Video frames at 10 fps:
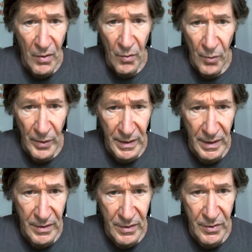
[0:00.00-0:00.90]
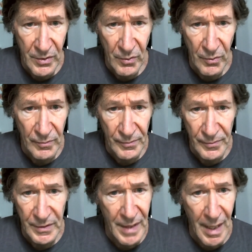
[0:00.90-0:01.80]
we need to
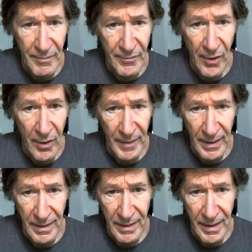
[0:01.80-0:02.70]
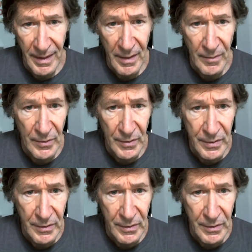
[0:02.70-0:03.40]
stop farming and eating animals.